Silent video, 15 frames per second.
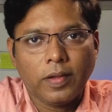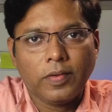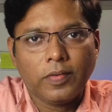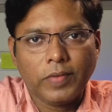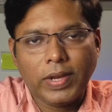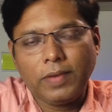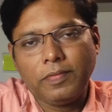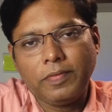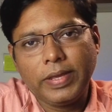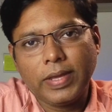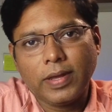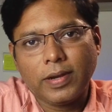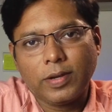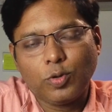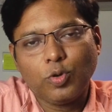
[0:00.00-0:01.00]
Well, we
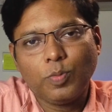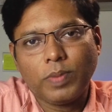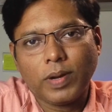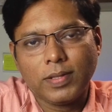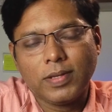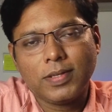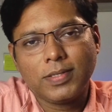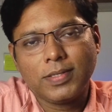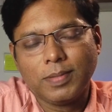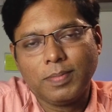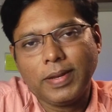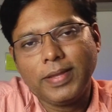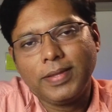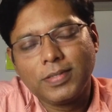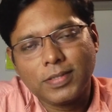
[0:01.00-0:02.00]
are two brothers,
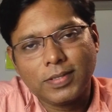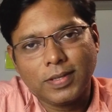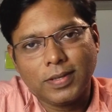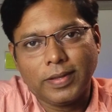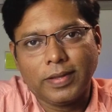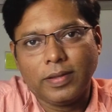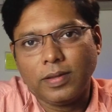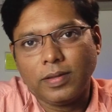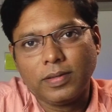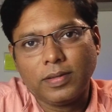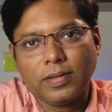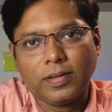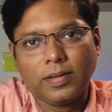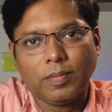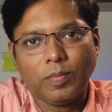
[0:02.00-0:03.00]
siblings,
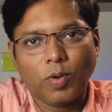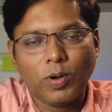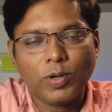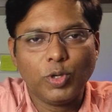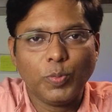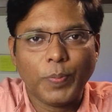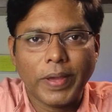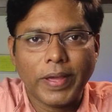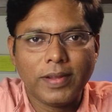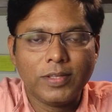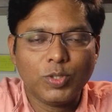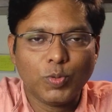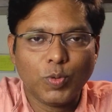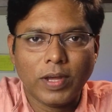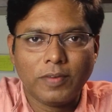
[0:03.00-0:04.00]
born to
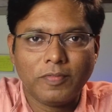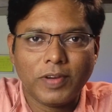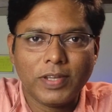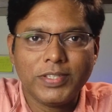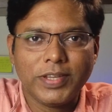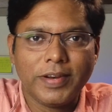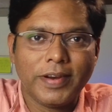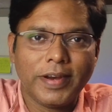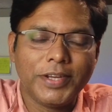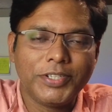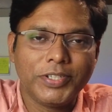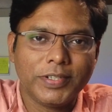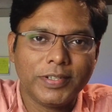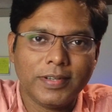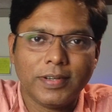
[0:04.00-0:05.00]
parents who are first
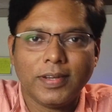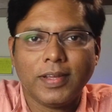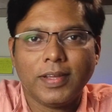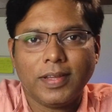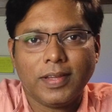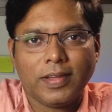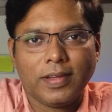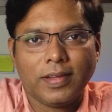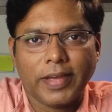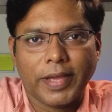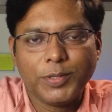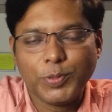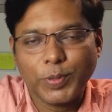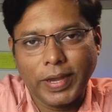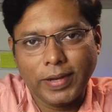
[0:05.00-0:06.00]
generation
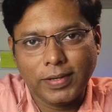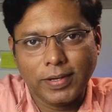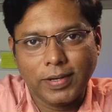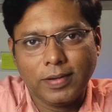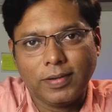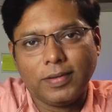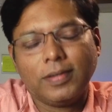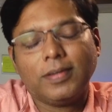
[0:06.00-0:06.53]
educated.